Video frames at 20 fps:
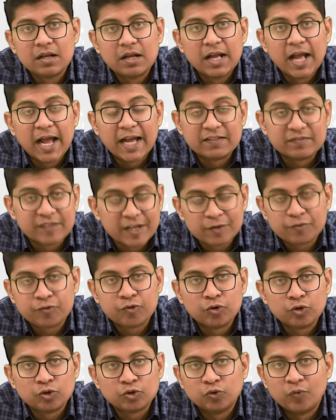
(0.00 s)
And
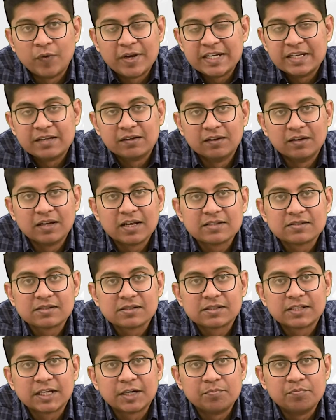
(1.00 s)
therefore, when he
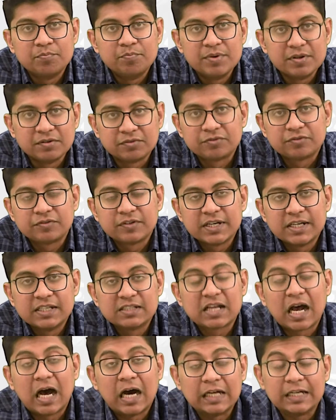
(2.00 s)
realizes that Biff
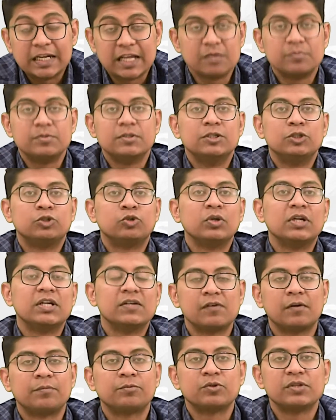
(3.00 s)
is unable to live
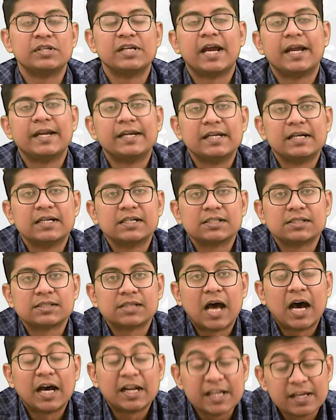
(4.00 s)
up to the ideas,
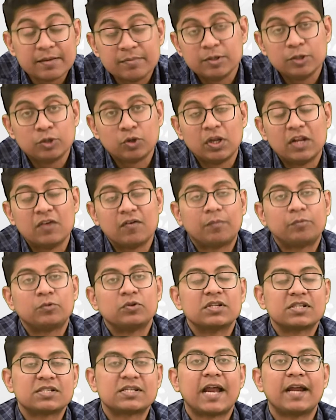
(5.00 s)
unable to live up to
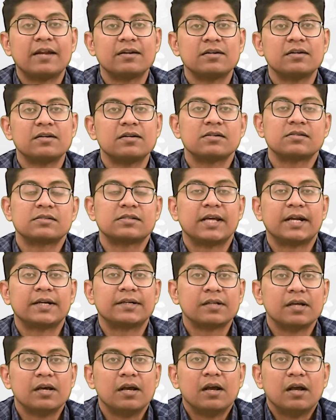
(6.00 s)
the standards that